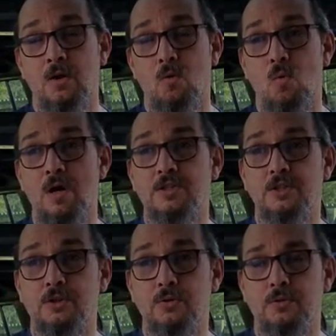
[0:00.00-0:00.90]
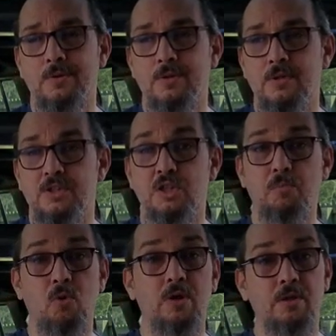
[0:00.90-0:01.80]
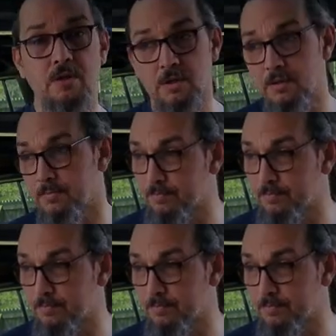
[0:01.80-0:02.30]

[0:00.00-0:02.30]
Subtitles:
want to support the